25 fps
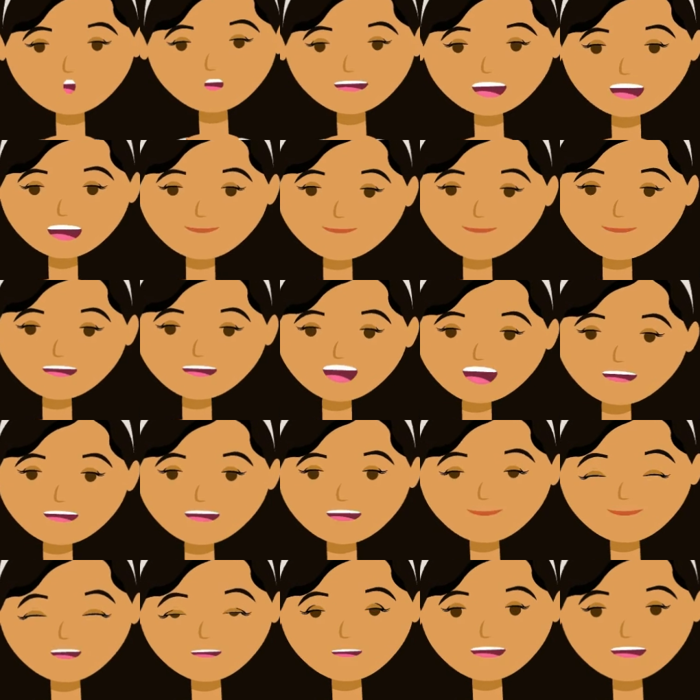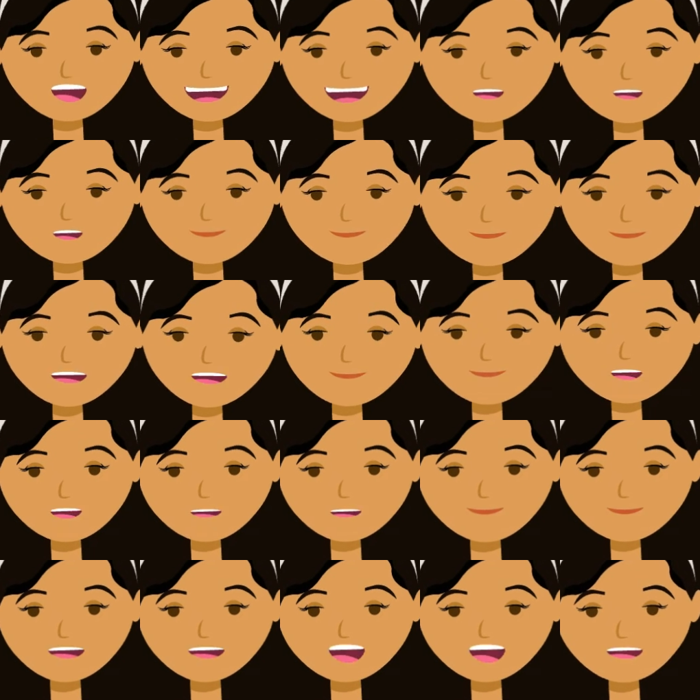the credit for the tax year when
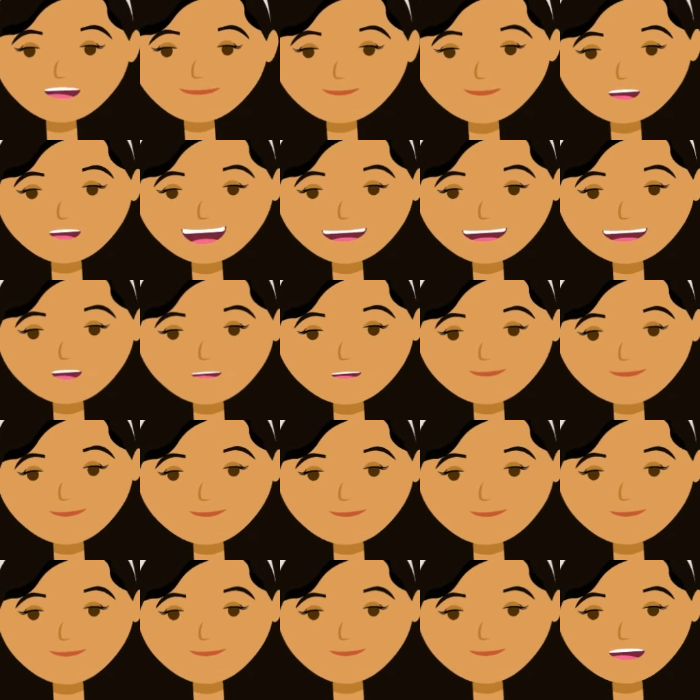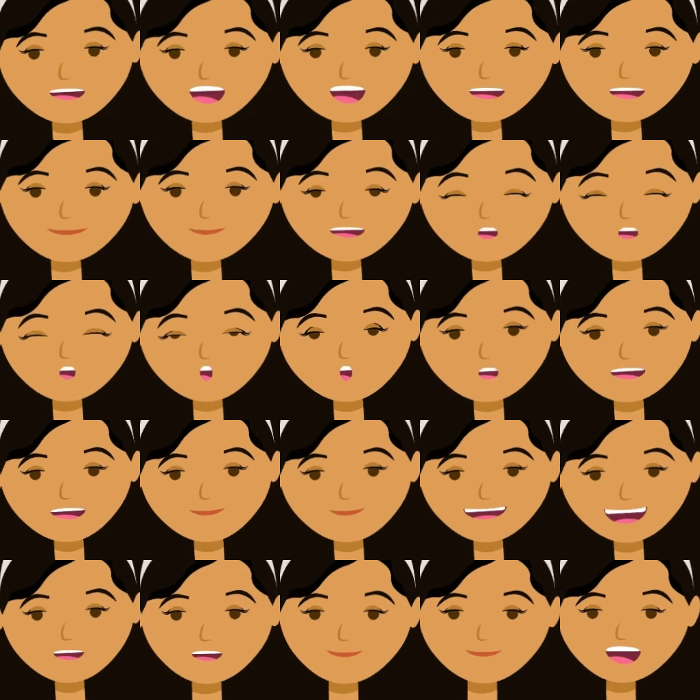the property is installed,
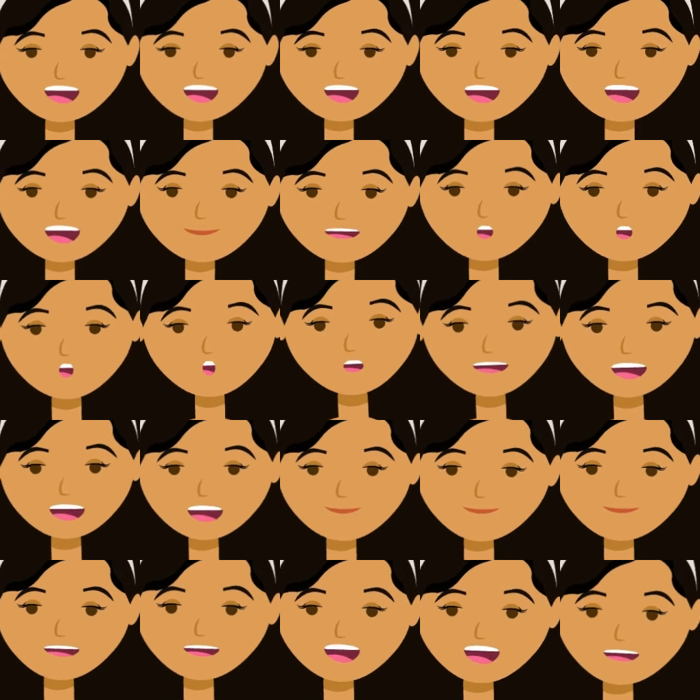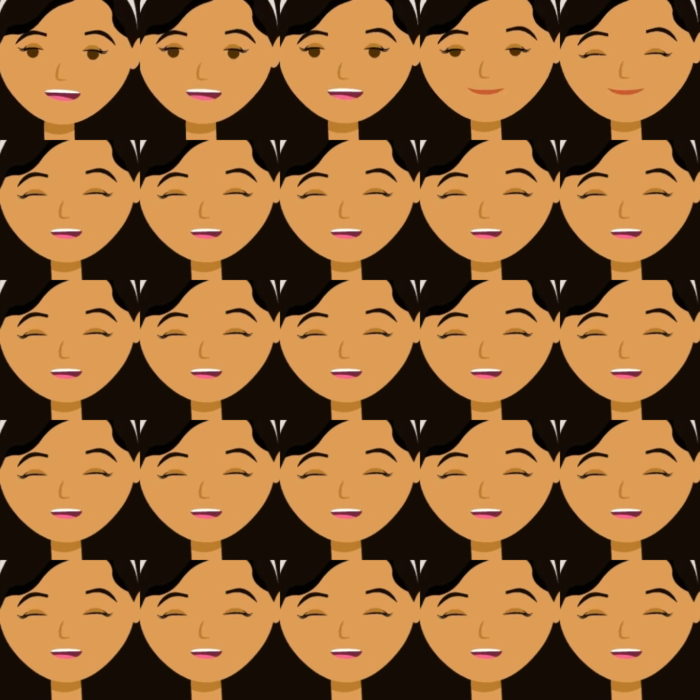not merely purchased.